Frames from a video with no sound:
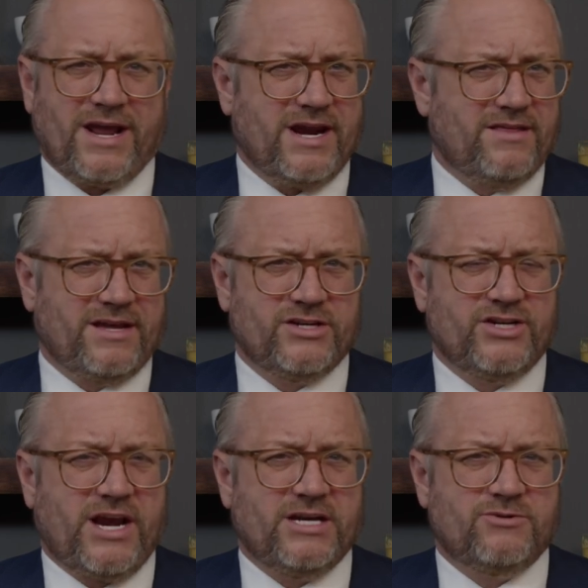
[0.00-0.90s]
Anything could
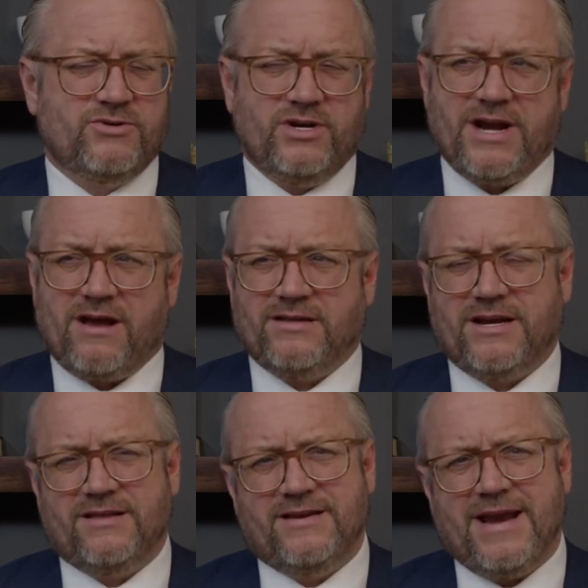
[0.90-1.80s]
change between now and the
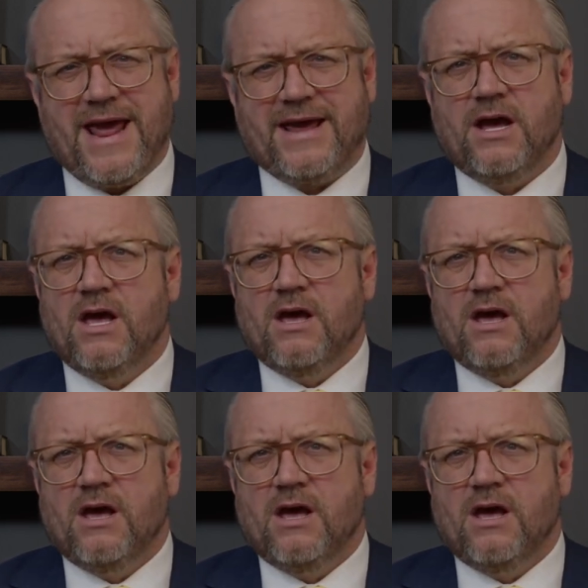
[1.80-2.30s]
end of the day.